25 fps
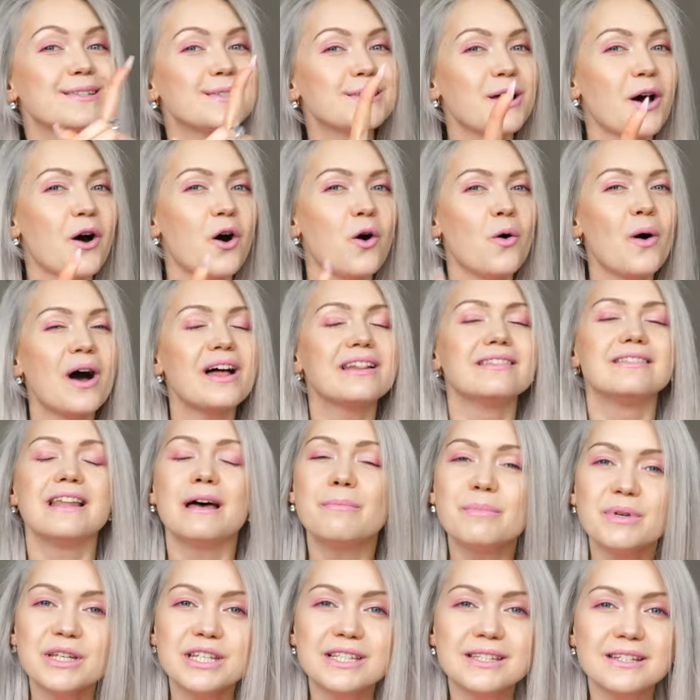So
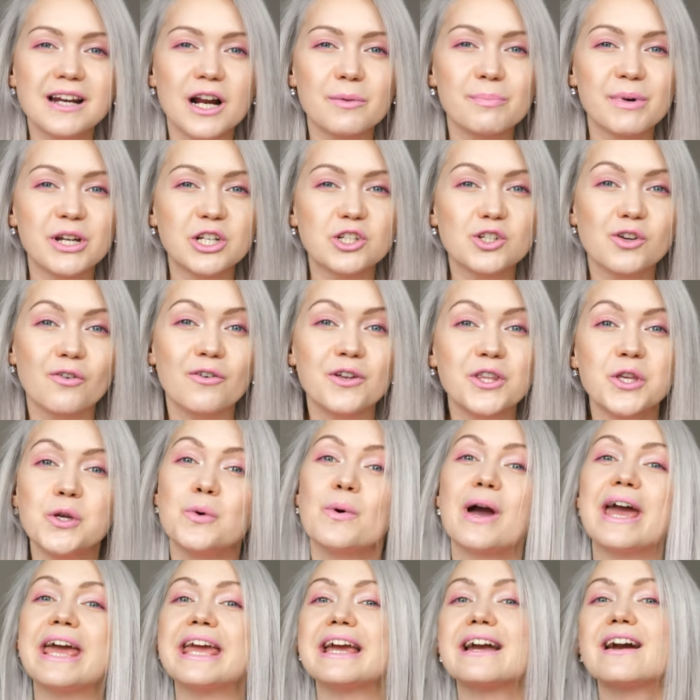let me start by showing
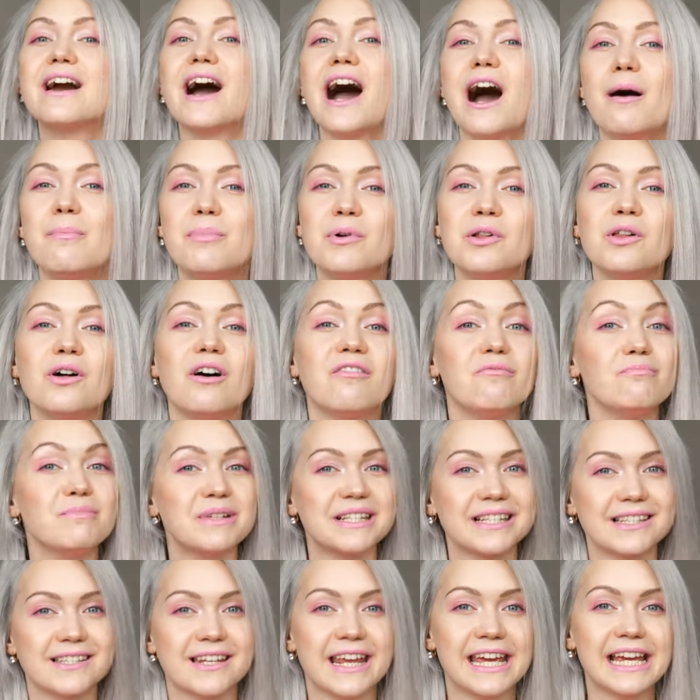you a couple of
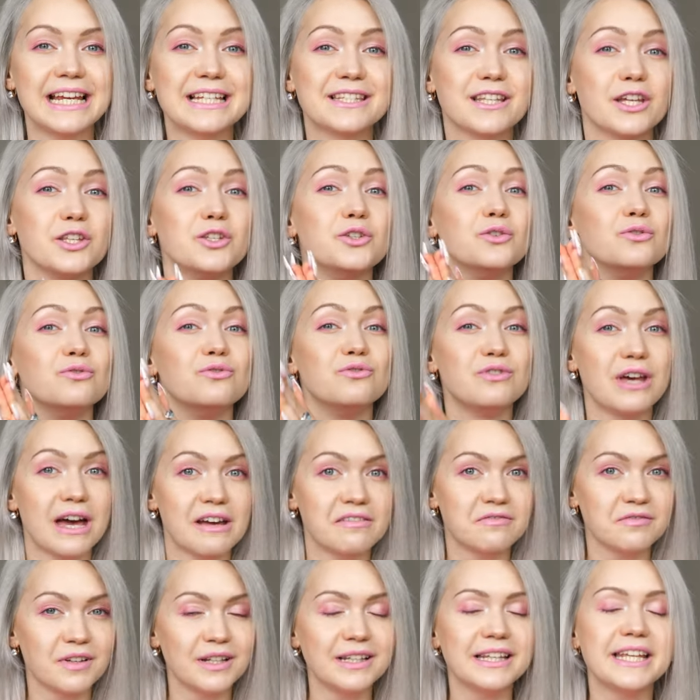mistakes that you
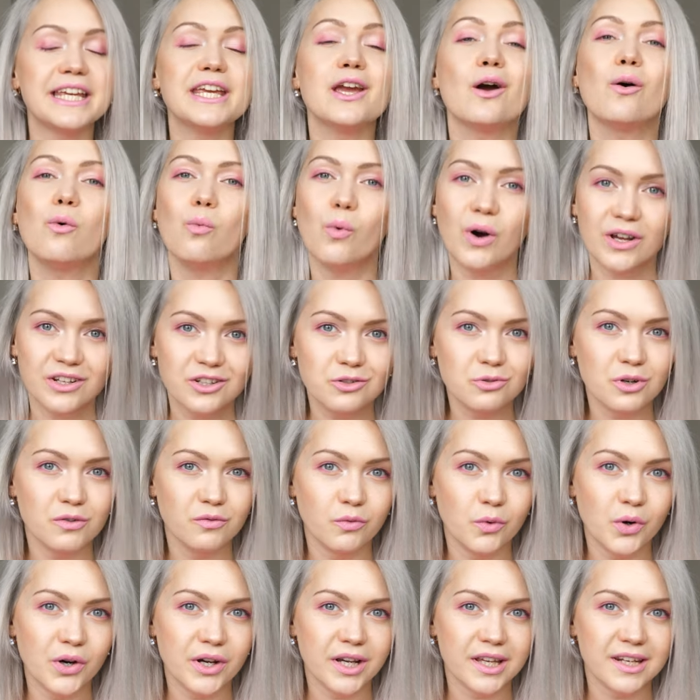definitely want to
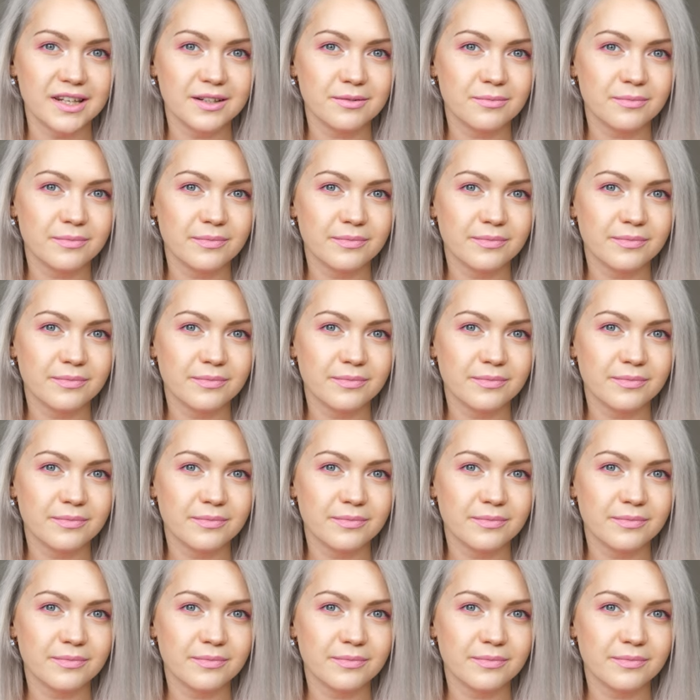avoid.